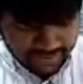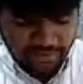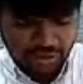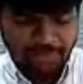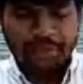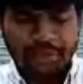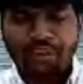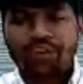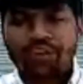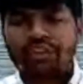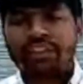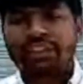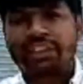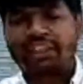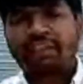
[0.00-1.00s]
Geometric
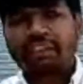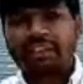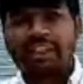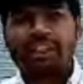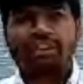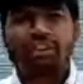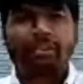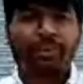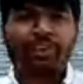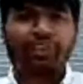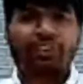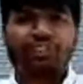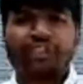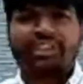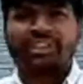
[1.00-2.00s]
questions, there were three geometric
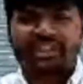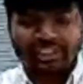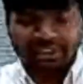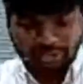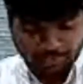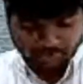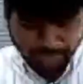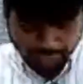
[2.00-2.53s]
questions, two